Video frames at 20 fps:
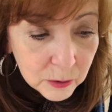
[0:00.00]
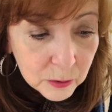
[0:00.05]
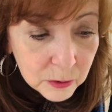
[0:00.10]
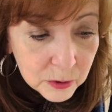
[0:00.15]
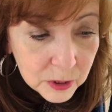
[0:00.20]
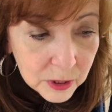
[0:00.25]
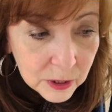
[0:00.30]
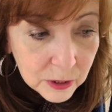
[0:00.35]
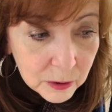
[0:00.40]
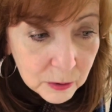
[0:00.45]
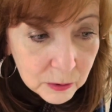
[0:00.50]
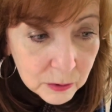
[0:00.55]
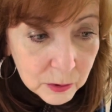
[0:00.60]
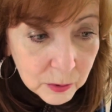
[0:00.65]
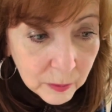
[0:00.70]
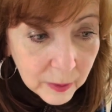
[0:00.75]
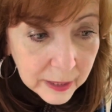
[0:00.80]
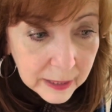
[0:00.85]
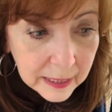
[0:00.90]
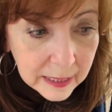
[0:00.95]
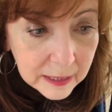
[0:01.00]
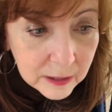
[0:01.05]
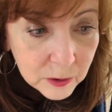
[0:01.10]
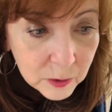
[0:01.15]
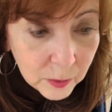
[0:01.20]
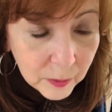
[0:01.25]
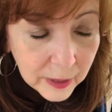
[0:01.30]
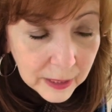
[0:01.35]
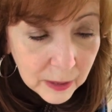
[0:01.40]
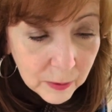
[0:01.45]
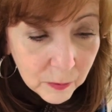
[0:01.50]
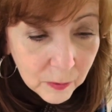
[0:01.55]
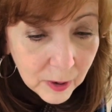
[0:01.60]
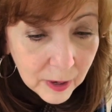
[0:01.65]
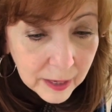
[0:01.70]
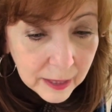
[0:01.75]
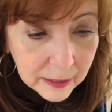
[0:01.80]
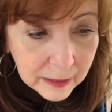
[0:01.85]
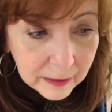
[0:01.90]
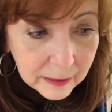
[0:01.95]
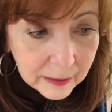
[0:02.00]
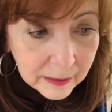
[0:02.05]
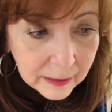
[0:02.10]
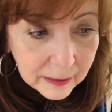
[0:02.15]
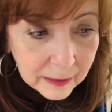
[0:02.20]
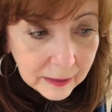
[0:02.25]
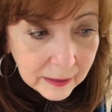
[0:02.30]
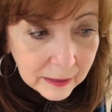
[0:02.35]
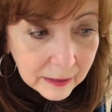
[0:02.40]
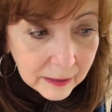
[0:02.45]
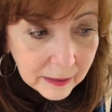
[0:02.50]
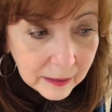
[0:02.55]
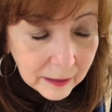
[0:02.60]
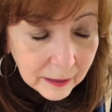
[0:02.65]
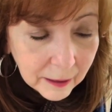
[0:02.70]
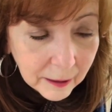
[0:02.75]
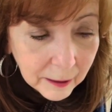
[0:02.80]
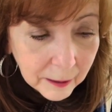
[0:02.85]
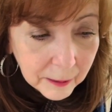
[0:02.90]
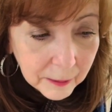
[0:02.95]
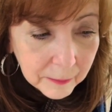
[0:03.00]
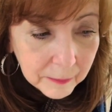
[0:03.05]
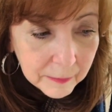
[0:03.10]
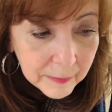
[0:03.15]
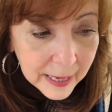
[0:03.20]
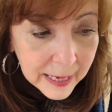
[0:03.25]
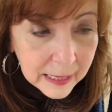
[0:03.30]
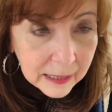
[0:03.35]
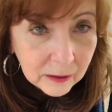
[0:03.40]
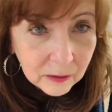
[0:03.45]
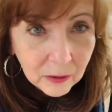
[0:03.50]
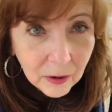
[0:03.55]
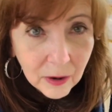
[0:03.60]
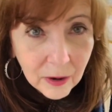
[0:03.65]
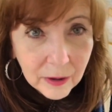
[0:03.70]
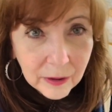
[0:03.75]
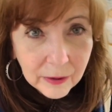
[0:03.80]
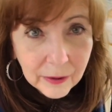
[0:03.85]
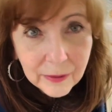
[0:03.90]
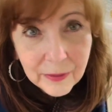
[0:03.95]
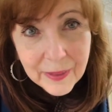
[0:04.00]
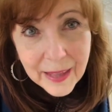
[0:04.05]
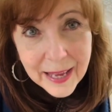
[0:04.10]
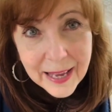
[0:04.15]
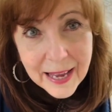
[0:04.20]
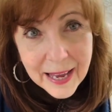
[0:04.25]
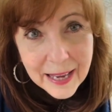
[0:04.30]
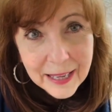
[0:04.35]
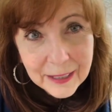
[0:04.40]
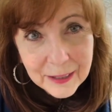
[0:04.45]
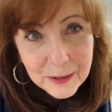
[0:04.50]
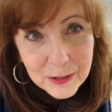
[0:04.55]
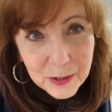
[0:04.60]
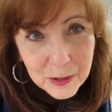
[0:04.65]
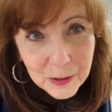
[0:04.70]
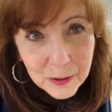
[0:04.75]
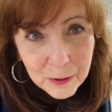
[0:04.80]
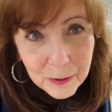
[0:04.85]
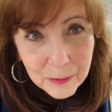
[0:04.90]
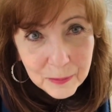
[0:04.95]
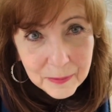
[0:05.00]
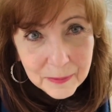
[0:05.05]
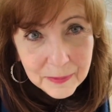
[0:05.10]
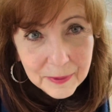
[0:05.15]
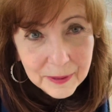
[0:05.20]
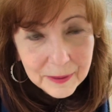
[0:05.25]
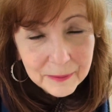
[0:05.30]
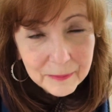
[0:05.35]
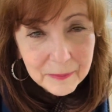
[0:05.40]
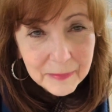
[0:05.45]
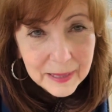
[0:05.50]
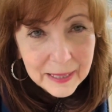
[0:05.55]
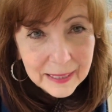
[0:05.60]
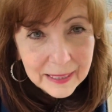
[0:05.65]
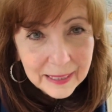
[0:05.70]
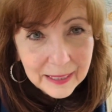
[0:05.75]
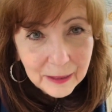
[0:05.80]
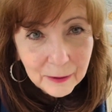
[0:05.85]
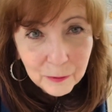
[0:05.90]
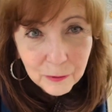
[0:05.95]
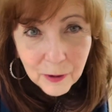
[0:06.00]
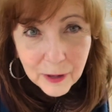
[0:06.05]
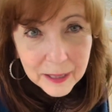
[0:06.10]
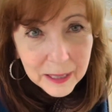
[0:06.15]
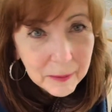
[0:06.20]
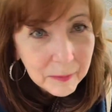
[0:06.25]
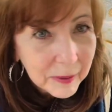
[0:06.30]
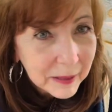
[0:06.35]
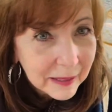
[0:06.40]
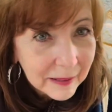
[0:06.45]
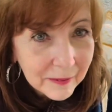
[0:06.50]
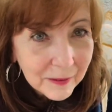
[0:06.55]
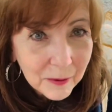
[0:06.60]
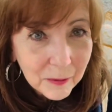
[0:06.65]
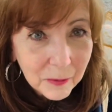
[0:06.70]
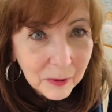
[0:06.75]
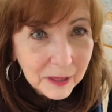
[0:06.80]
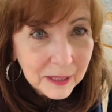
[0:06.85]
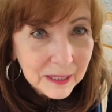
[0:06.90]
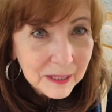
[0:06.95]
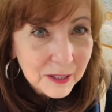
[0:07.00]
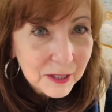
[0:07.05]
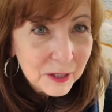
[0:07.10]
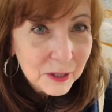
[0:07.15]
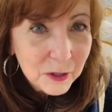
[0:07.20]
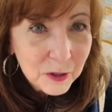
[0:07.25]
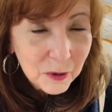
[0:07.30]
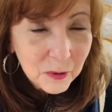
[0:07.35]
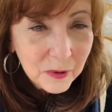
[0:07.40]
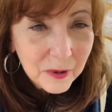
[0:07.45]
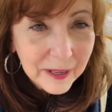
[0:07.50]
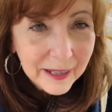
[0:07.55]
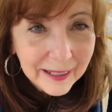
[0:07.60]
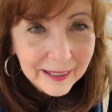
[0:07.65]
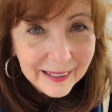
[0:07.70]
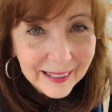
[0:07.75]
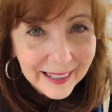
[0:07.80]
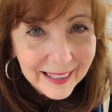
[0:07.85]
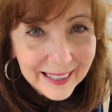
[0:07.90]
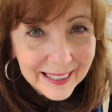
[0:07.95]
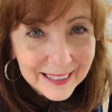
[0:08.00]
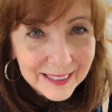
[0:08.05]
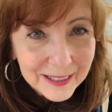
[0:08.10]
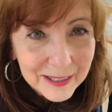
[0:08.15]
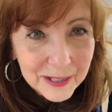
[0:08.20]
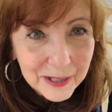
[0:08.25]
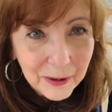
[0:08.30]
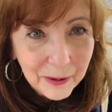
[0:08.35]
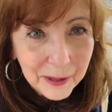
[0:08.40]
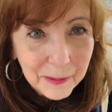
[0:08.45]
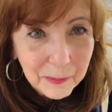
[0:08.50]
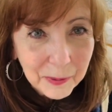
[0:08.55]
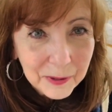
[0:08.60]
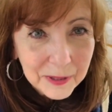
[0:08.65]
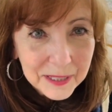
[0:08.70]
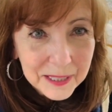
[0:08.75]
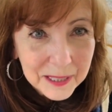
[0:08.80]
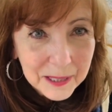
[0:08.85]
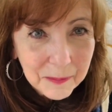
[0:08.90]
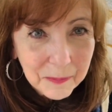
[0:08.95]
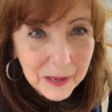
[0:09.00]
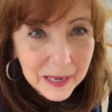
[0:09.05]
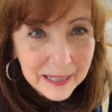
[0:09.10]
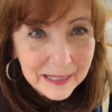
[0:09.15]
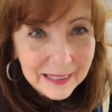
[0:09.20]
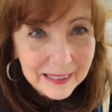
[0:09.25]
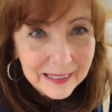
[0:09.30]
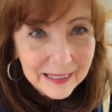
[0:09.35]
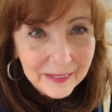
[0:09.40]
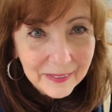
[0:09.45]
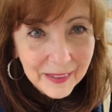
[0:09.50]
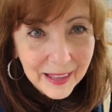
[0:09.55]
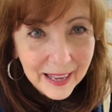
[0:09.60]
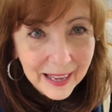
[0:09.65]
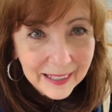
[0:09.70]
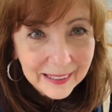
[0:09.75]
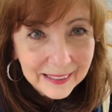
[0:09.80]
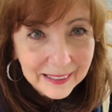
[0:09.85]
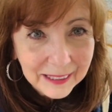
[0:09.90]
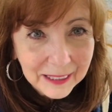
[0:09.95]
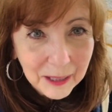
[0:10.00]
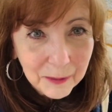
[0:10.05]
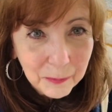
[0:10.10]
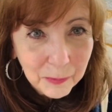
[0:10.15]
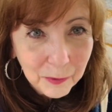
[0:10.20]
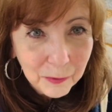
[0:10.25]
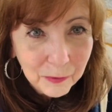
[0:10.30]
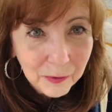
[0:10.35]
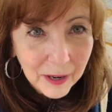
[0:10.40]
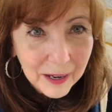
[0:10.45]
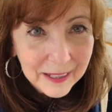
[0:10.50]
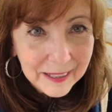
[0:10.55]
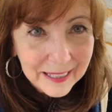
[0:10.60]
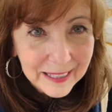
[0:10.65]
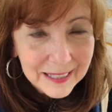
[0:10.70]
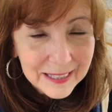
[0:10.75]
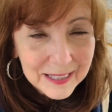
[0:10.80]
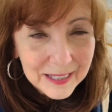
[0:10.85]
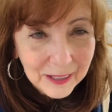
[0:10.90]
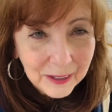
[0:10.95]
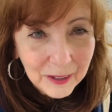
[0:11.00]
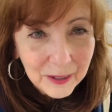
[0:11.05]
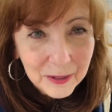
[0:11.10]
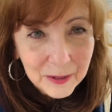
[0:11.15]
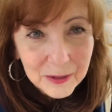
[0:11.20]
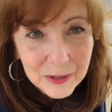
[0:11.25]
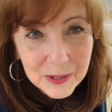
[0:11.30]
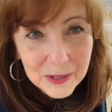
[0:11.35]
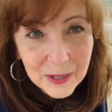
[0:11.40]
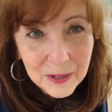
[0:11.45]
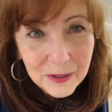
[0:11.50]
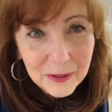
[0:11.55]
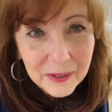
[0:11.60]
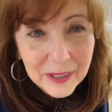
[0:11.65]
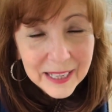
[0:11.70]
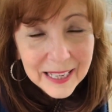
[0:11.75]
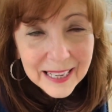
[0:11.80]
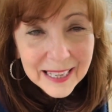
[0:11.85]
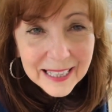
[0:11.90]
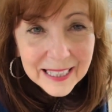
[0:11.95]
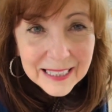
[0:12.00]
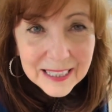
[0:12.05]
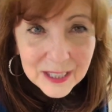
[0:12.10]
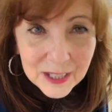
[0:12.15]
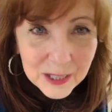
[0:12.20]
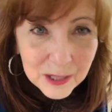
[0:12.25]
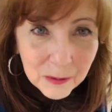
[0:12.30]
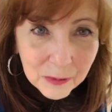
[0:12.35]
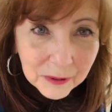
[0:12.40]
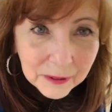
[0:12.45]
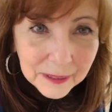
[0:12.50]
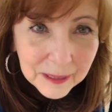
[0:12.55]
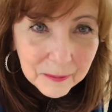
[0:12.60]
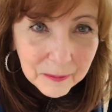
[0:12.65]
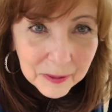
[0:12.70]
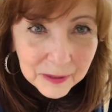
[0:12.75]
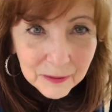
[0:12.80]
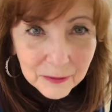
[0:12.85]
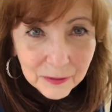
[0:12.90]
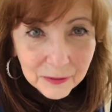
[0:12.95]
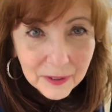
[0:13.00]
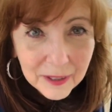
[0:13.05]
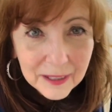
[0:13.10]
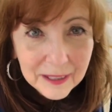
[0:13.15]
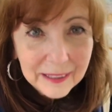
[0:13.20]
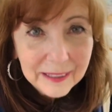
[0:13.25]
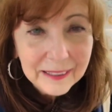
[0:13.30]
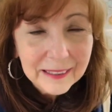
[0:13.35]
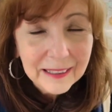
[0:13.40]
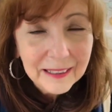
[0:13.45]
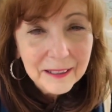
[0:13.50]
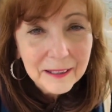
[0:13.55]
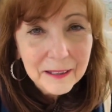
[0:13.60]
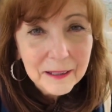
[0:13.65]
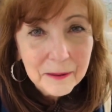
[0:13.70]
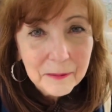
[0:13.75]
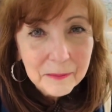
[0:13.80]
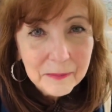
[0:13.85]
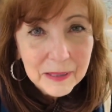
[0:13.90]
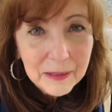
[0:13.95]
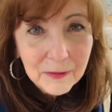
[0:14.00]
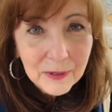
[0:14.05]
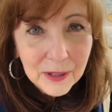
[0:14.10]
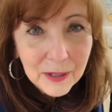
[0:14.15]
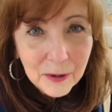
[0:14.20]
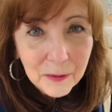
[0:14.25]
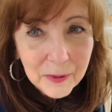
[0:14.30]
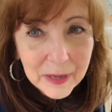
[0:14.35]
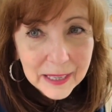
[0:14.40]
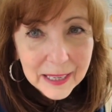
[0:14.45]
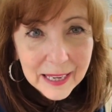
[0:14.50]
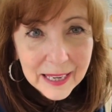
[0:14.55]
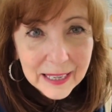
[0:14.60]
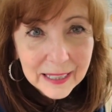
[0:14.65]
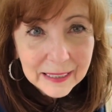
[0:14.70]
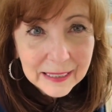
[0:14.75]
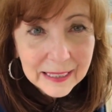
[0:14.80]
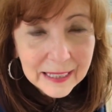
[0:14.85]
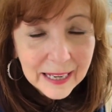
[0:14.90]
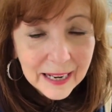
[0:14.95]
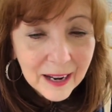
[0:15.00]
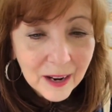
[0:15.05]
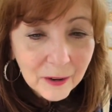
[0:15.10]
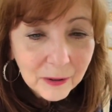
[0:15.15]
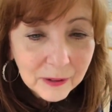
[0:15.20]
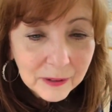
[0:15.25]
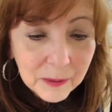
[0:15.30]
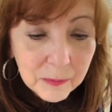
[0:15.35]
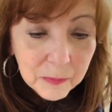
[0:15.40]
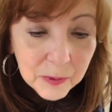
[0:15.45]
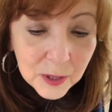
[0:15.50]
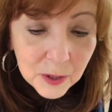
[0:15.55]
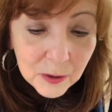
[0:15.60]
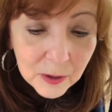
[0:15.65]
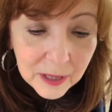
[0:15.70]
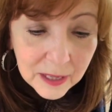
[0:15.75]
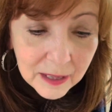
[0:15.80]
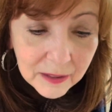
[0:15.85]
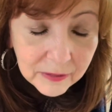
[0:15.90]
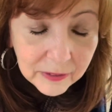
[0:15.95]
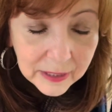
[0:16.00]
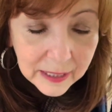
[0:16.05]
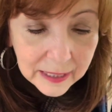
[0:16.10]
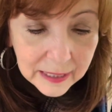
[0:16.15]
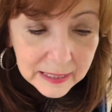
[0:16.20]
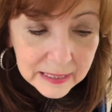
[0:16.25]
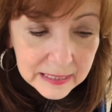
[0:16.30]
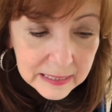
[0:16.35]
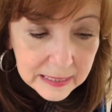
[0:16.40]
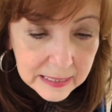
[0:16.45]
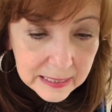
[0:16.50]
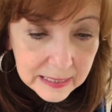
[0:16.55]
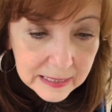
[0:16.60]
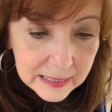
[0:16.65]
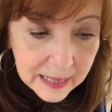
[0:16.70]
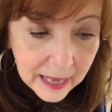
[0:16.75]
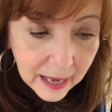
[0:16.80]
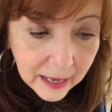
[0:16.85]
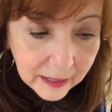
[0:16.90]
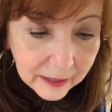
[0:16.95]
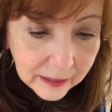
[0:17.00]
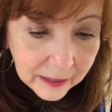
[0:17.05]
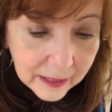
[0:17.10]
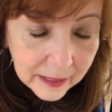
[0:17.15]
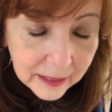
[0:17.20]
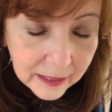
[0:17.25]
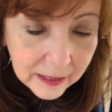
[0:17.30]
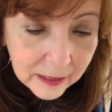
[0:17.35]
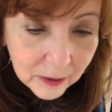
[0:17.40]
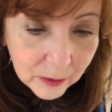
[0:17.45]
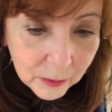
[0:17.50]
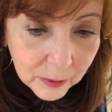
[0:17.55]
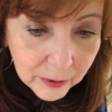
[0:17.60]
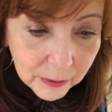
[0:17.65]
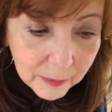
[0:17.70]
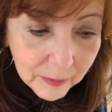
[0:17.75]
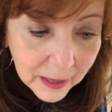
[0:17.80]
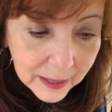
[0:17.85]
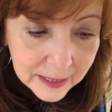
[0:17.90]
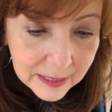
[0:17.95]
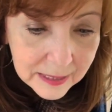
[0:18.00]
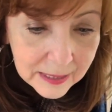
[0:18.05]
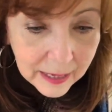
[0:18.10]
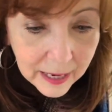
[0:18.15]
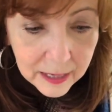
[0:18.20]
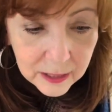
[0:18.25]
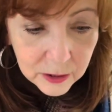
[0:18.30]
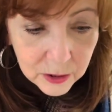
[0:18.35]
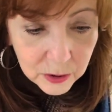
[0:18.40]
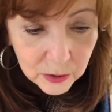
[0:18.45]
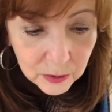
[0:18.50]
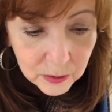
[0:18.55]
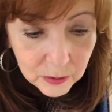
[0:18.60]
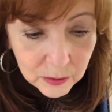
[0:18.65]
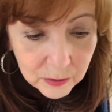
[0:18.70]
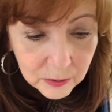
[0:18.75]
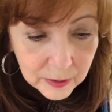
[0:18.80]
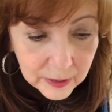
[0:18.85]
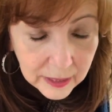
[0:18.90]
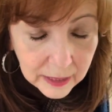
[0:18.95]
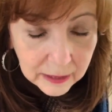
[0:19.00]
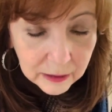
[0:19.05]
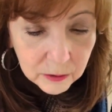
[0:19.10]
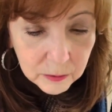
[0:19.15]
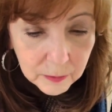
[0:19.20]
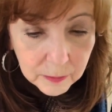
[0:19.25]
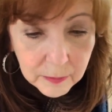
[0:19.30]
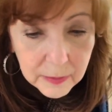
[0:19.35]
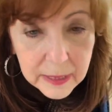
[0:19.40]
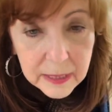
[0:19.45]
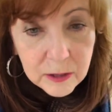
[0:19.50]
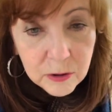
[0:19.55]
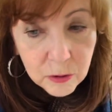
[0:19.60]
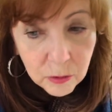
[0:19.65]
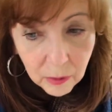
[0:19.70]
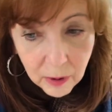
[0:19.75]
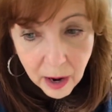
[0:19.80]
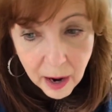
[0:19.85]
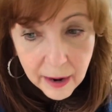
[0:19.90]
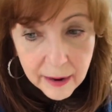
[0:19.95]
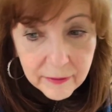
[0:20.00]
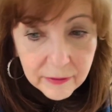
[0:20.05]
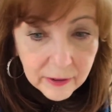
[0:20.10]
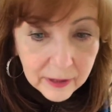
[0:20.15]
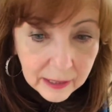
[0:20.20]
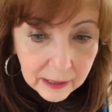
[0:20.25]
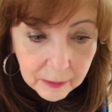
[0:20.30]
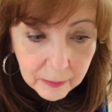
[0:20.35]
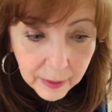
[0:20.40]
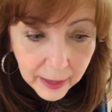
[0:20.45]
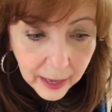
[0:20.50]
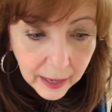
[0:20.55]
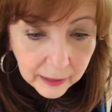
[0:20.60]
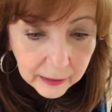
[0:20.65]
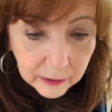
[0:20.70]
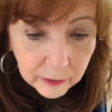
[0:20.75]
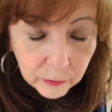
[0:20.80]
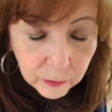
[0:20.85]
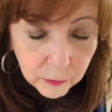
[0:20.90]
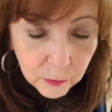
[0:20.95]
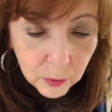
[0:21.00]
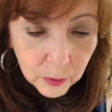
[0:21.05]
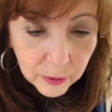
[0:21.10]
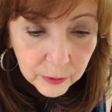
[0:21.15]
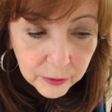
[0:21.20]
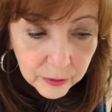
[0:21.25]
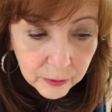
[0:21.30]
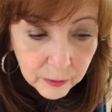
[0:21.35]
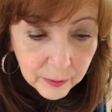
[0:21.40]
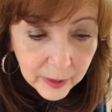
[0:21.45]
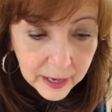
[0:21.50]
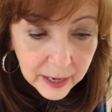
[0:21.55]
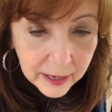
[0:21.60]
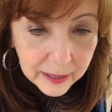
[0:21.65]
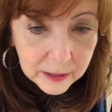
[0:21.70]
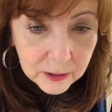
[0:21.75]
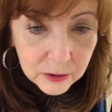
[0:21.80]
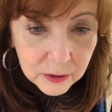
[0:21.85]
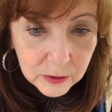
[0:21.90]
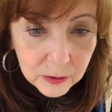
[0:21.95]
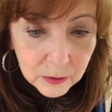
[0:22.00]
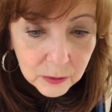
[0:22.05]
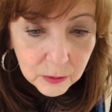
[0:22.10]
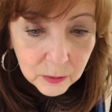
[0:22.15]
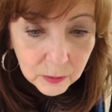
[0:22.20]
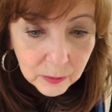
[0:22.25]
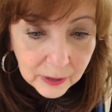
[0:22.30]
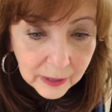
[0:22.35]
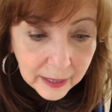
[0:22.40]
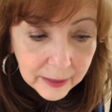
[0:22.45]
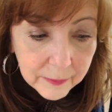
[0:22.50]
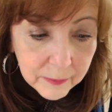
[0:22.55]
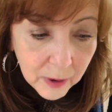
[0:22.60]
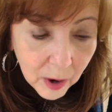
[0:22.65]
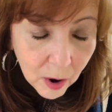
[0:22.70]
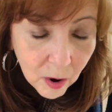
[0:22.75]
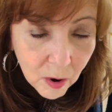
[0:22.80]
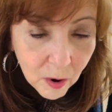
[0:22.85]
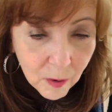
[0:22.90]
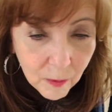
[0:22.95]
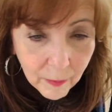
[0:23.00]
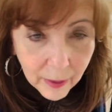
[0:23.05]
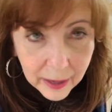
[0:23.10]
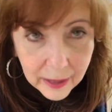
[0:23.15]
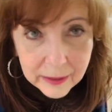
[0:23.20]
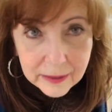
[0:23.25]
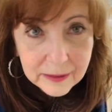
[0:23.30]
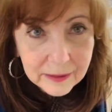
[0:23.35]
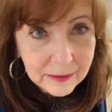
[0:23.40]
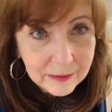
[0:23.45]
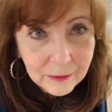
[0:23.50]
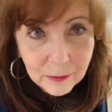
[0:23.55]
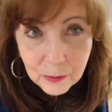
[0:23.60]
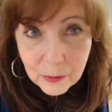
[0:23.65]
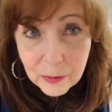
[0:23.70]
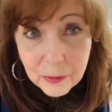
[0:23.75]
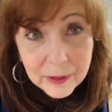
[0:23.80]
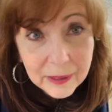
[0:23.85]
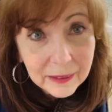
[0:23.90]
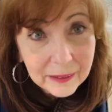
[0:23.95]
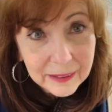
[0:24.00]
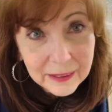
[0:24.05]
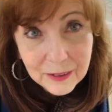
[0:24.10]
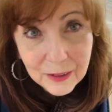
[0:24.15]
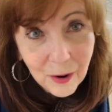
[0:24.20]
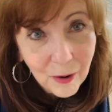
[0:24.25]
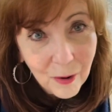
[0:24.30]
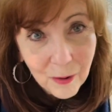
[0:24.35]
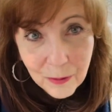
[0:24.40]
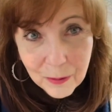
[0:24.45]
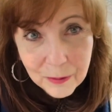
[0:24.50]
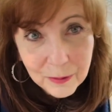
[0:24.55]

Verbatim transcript: to you 2021 uh, make along, they had a Zoom meeting for anybody that wanted to join. And so I participated in that a couple Fridays ago. So it's just really been fun. Um, even though we can't get out, the beauty of it is, is that with my schedule and me driving back and forth the way I do, when I'm home, I really don't